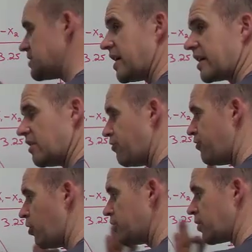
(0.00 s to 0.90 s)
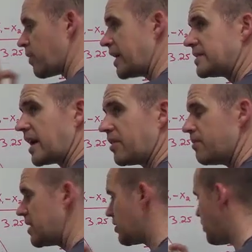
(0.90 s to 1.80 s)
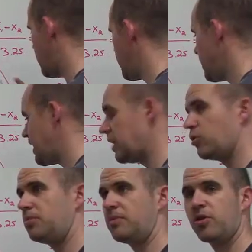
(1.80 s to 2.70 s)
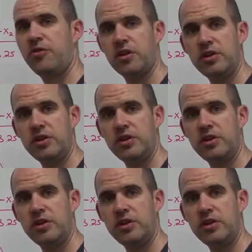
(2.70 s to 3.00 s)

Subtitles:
I could fold it right down the middle and it would be perfectly